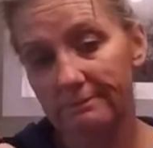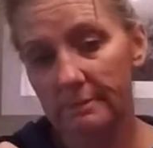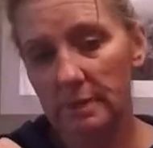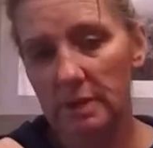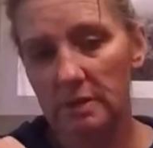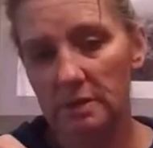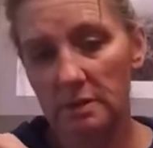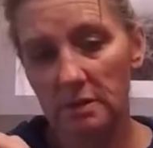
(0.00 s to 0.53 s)

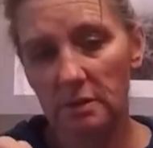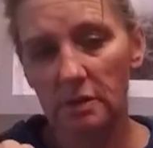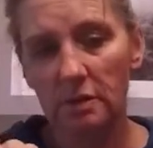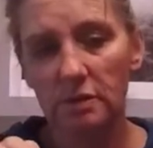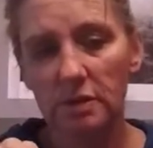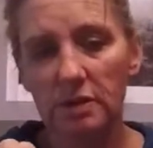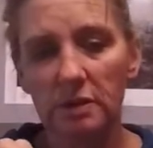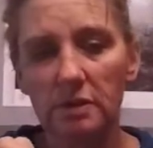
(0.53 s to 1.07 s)
is as
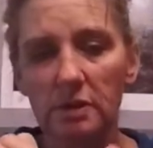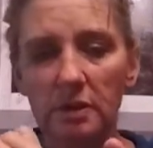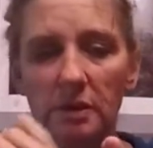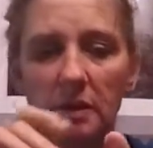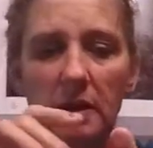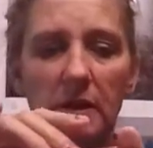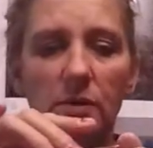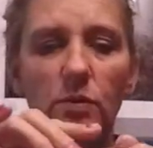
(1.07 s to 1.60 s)
close to looking
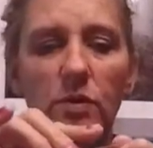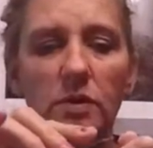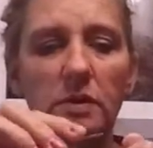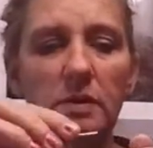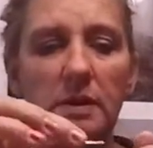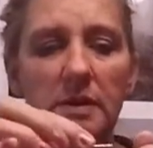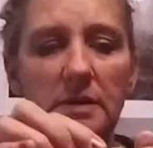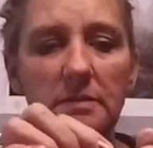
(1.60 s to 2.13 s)
like
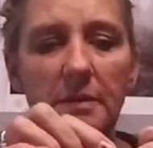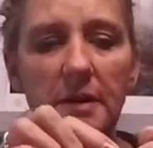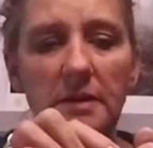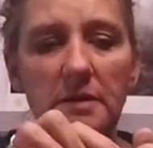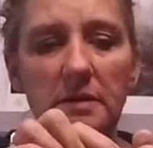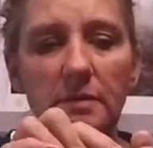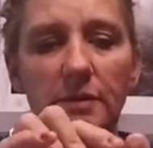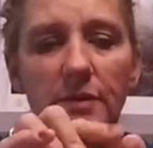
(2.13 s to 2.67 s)
wool as
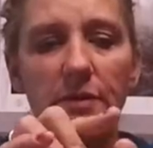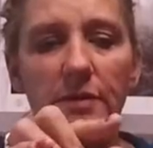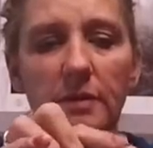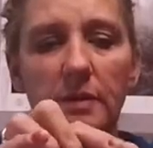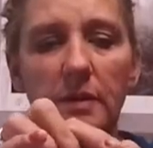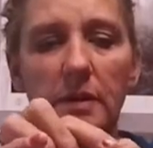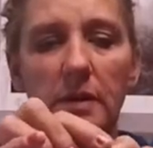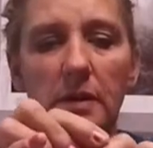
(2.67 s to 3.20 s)
possible,
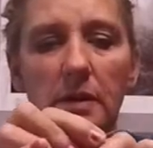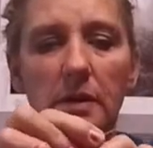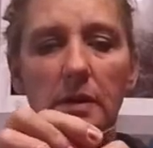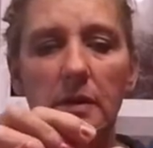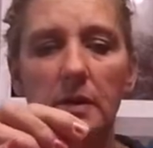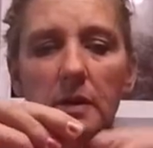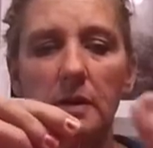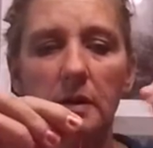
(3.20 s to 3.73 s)

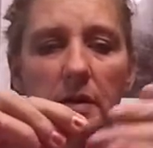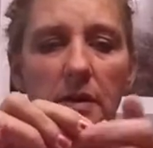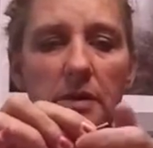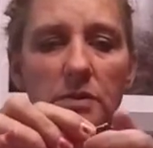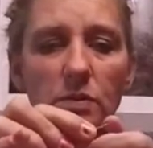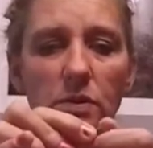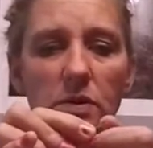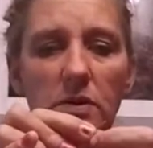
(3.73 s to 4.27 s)
because
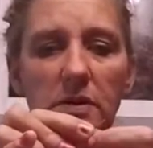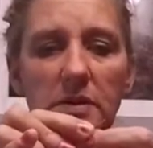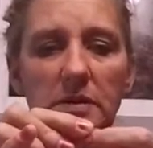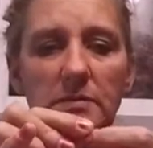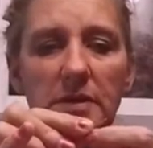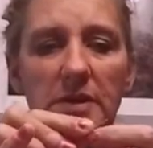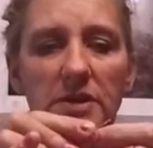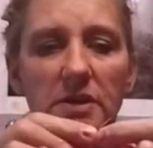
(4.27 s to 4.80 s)
wool is
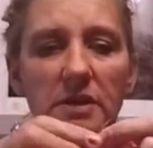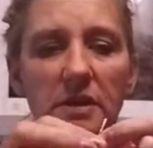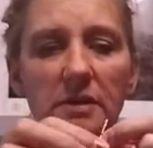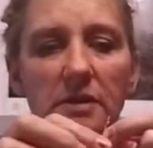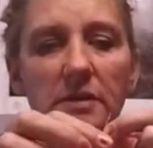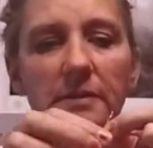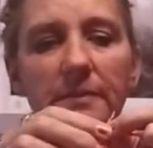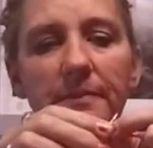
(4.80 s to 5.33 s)
much thicker.